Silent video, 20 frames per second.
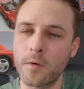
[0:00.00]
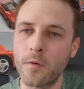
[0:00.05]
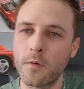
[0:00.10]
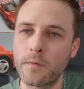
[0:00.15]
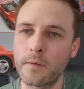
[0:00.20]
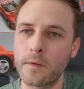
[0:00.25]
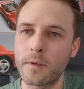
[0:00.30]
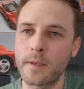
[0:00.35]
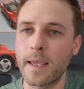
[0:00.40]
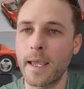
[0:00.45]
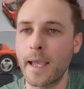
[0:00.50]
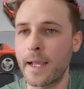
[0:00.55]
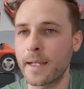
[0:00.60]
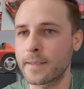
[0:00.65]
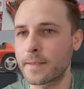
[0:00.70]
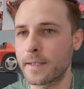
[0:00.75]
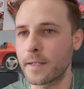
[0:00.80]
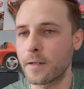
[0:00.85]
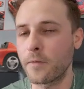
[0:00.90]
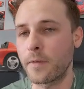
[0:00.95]
over the
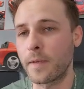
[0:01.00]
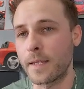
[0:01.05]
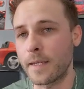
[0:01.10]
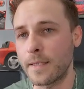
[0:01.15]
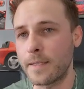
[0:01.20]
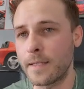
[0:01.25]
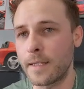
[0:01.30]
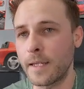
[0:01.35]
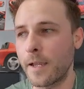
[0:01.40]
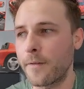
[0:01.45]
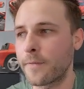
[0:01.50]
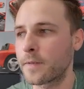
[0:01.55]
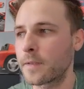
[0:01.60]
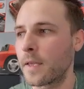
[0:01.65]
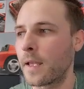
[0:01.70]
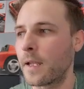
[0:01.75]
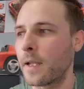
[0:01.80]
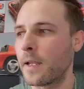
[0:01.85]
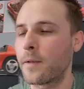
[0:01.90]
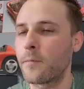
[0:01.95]
asset or the ETFs
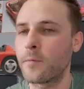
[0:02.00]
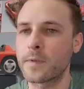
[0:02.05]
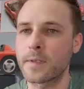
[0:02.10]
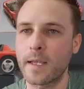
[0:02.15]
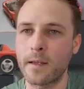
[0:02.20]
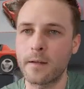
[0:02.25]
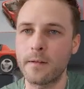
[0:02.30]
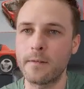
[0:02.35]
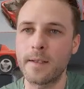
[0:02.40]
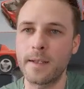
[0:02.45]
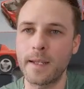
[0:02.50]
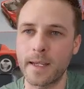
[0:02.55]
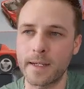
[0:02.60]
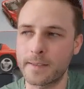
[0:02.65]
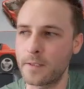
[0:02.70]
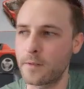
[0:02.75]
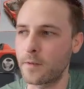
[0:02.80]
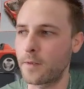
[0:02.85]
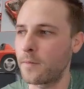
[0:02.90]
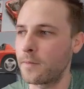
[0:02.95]
that it was held in
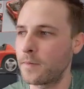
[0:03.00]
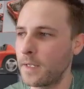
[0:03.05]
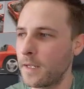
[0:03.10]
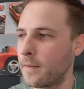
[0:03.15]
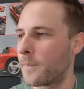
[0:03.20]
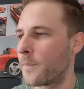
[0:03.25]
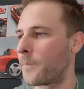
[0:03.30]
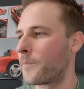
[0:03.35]
XEQT.